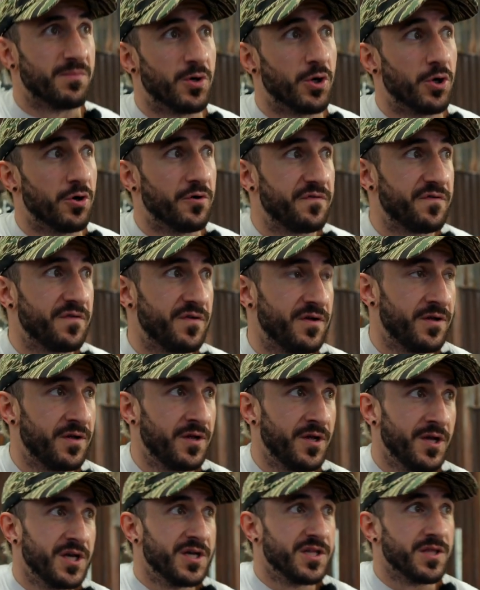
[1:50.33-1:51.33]
move.
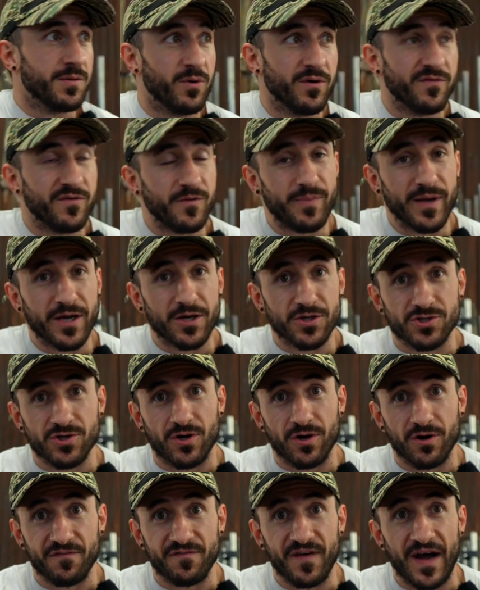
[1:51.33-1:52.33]
The movie Bigger,
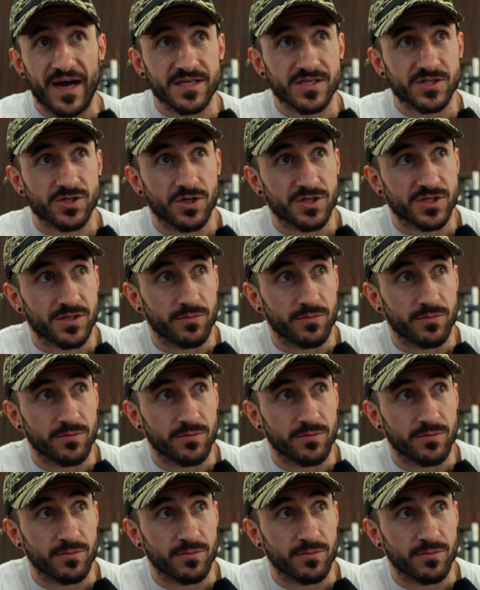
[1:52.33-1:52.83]
Stronger, Faster.